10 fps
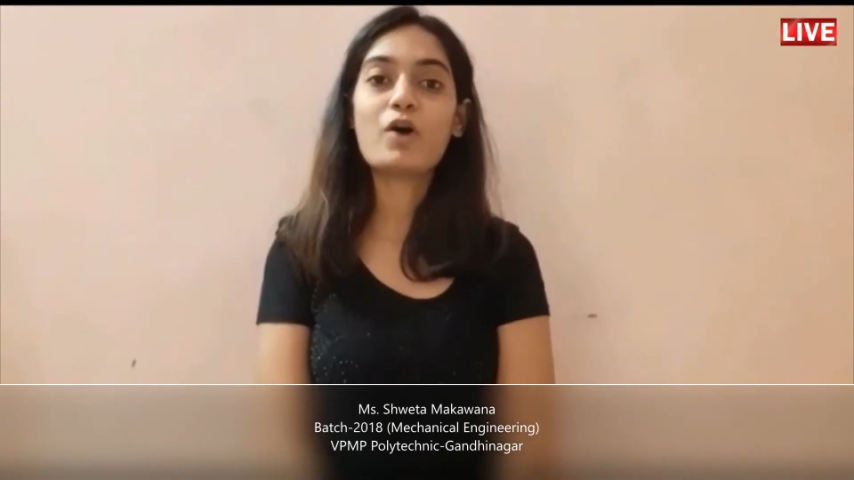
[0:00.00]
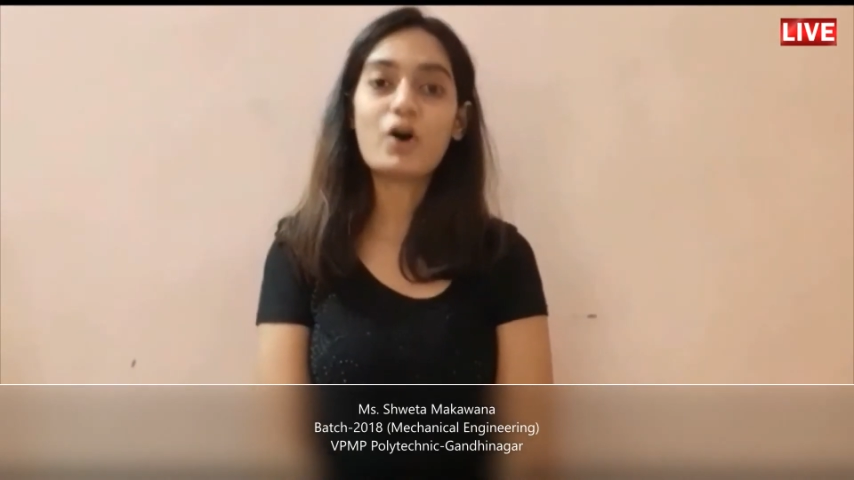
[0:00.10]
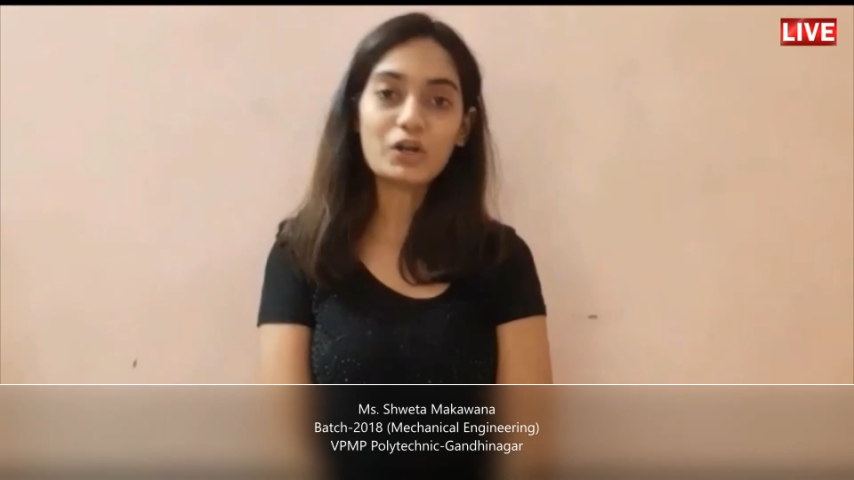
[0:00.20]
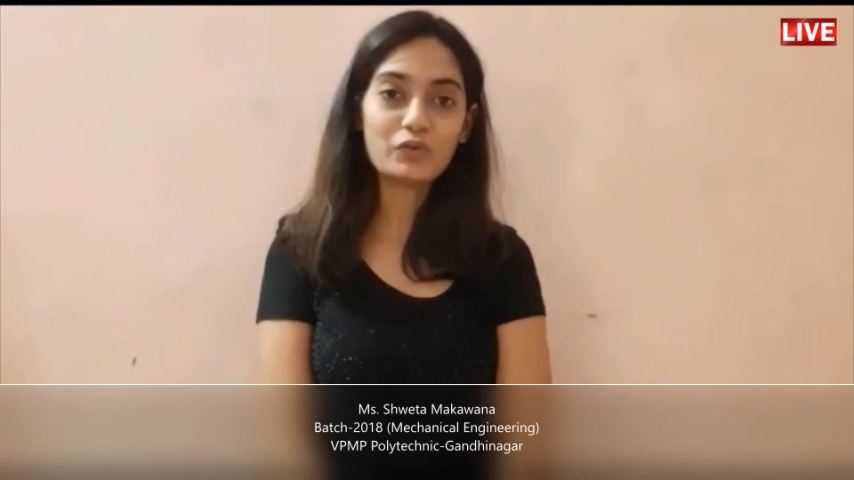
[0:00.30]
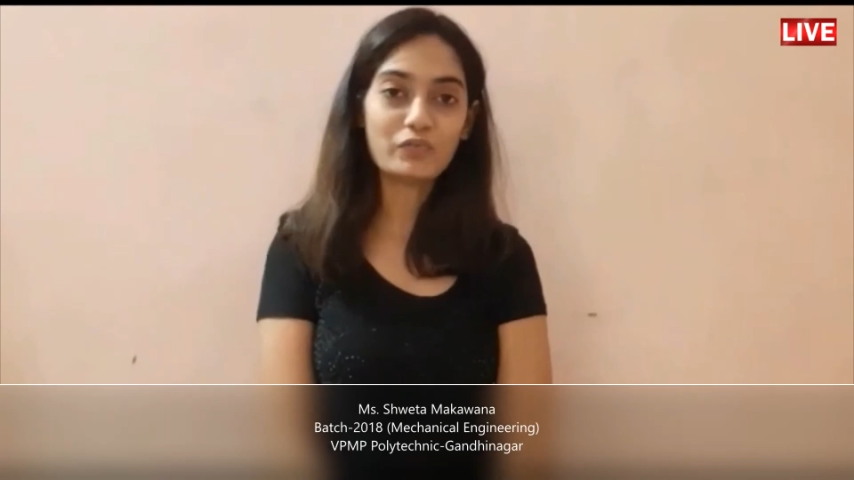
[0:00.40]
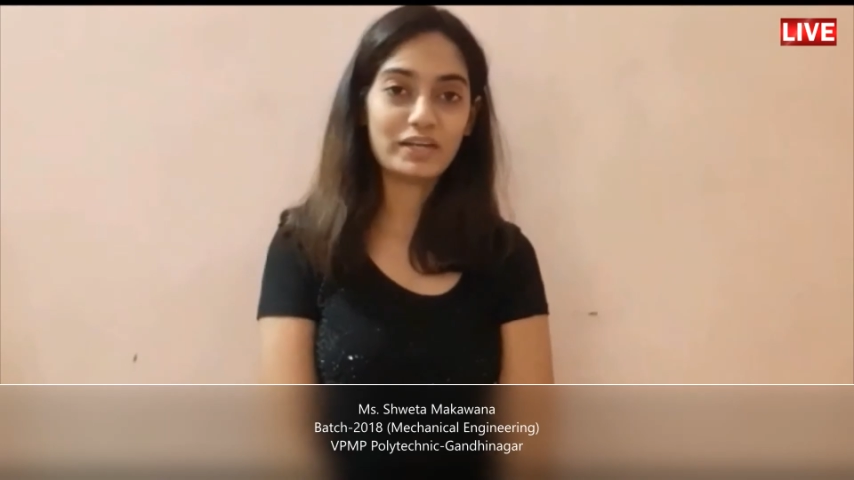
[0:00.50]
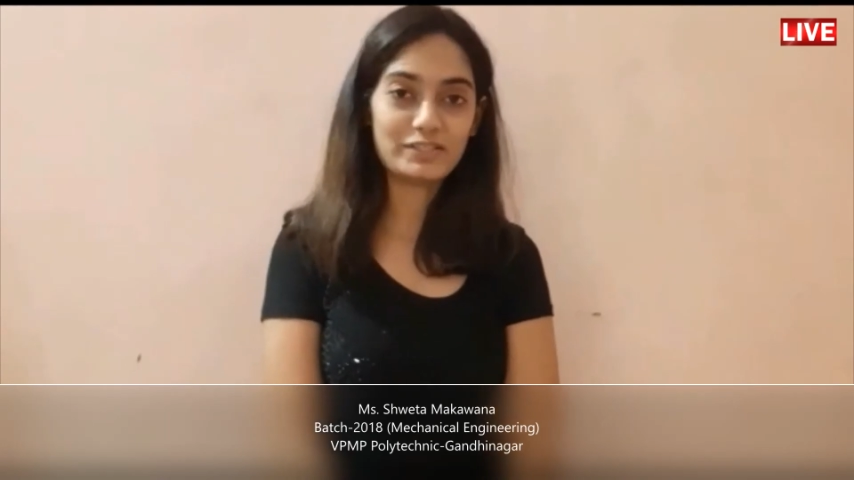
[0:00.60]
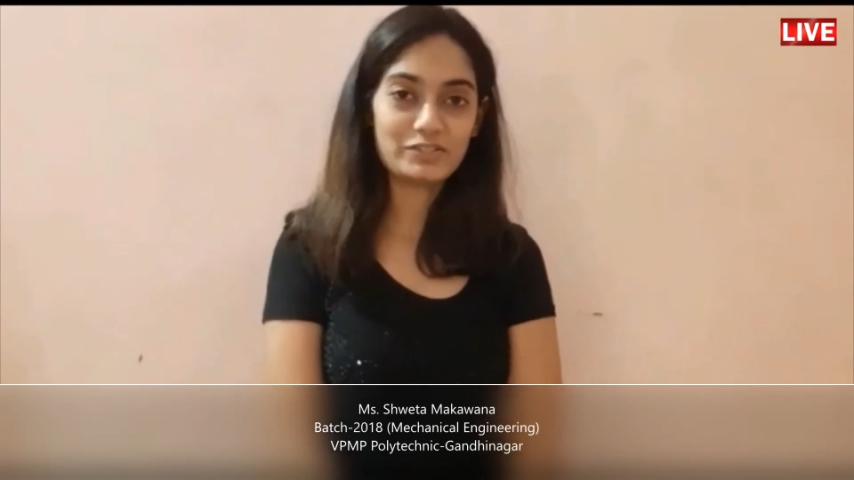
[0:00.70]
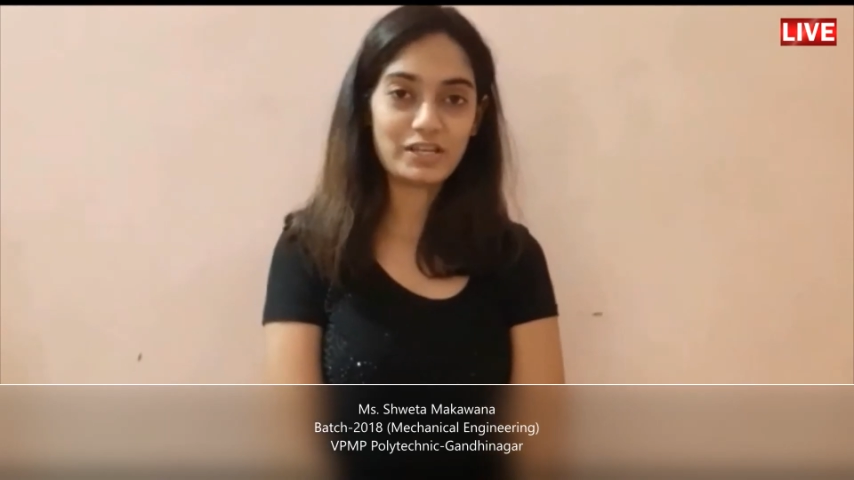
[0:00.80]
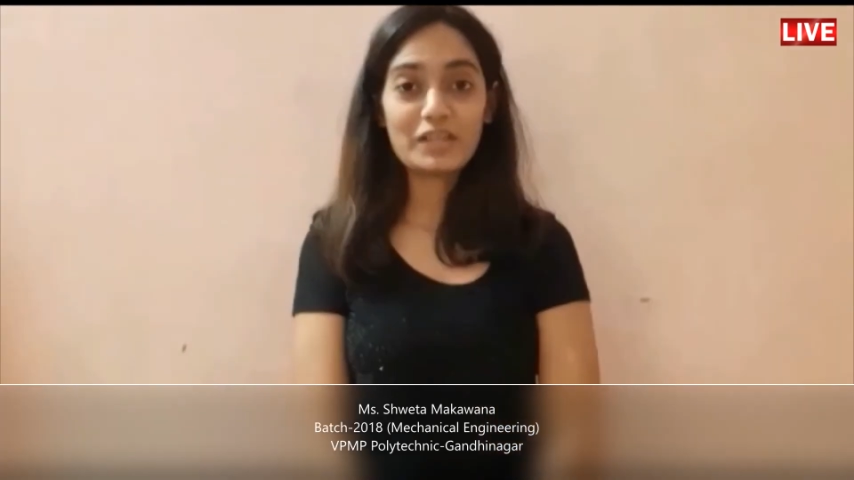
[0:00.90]
all over
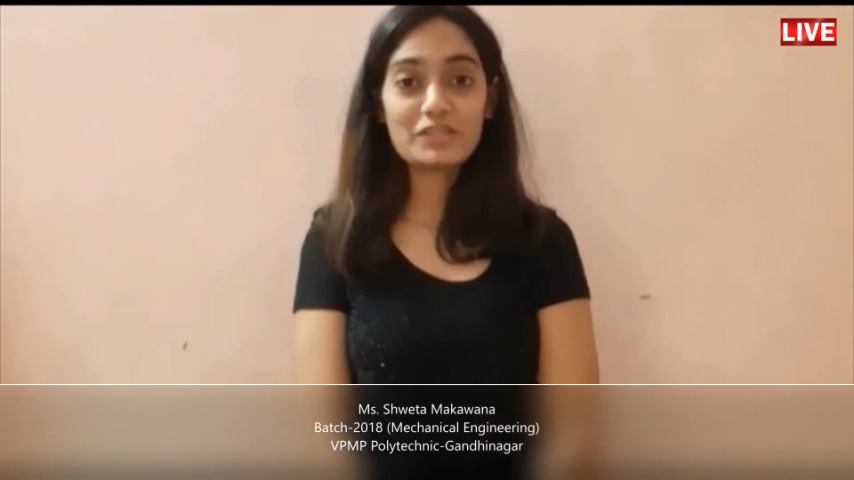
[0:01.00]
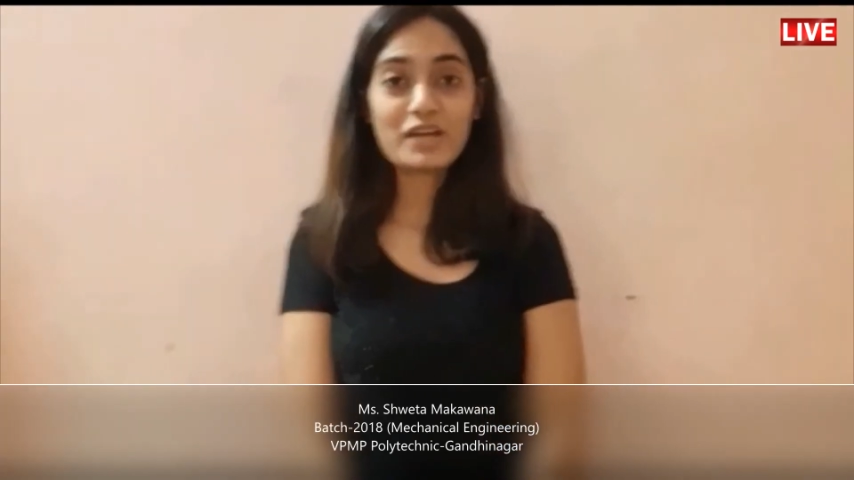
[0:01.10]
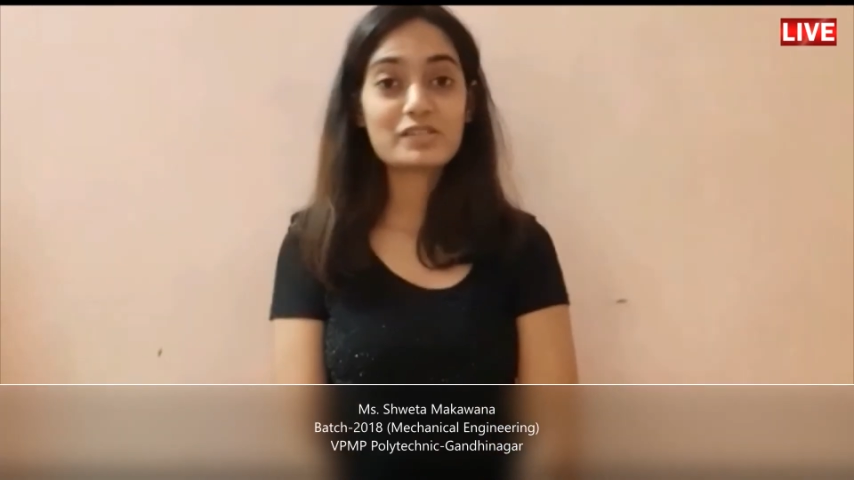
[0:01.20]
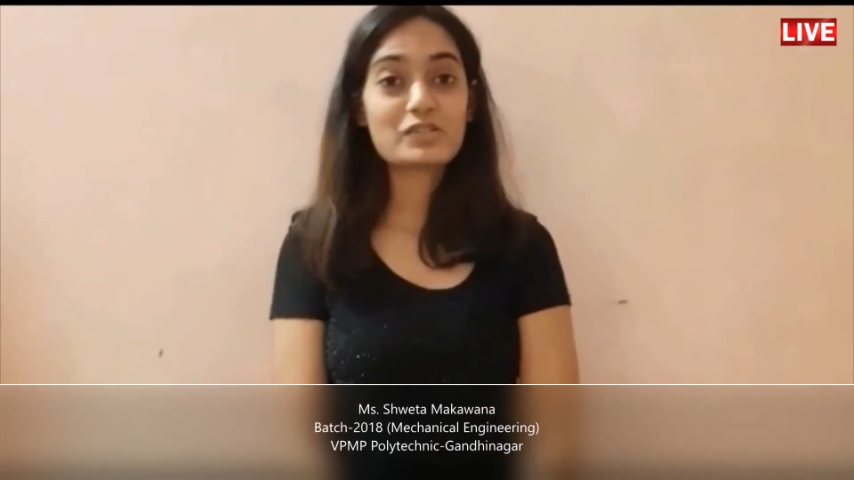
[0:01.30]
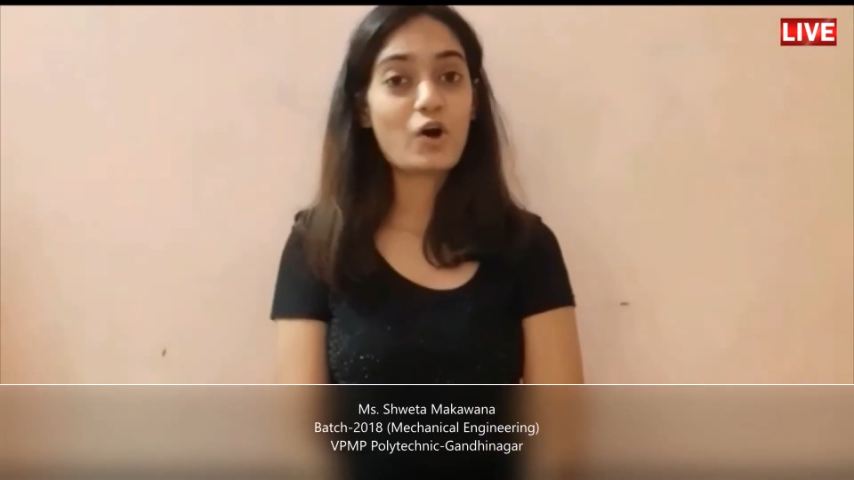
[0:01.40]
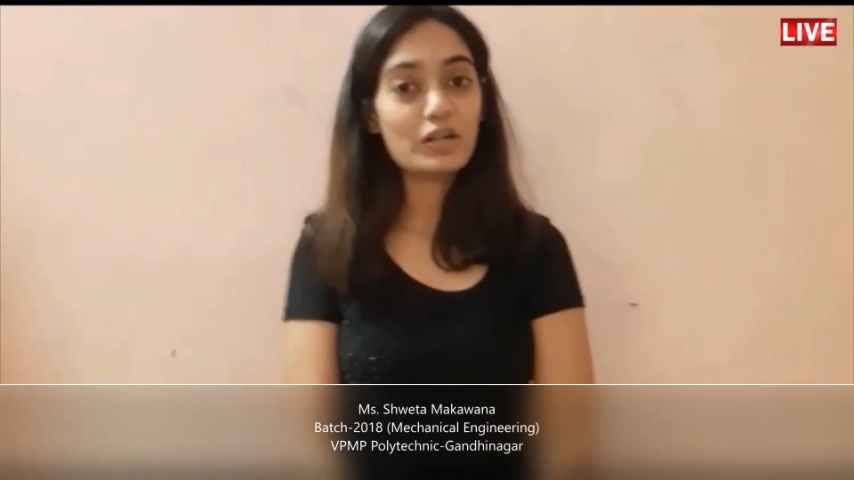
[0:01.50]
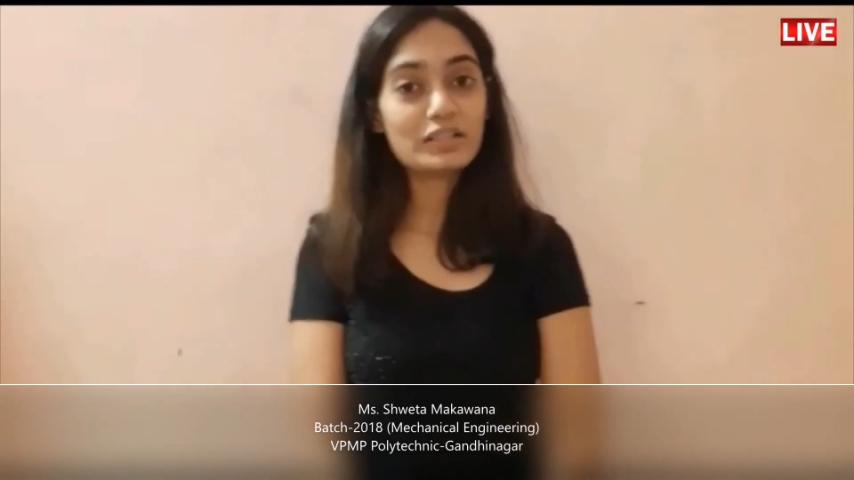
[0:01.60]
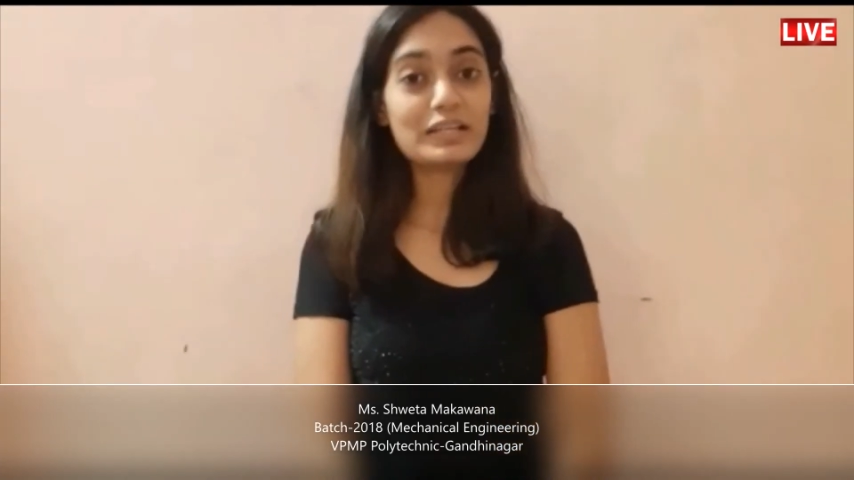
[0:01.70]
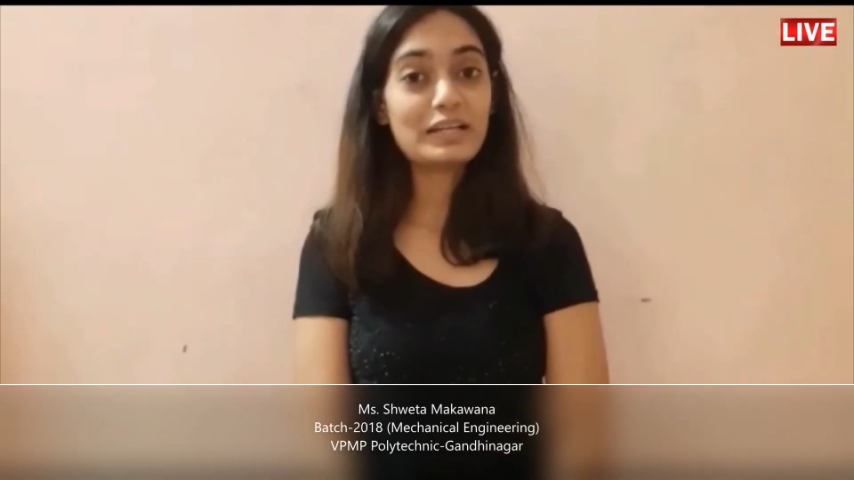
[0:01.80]
India. It has all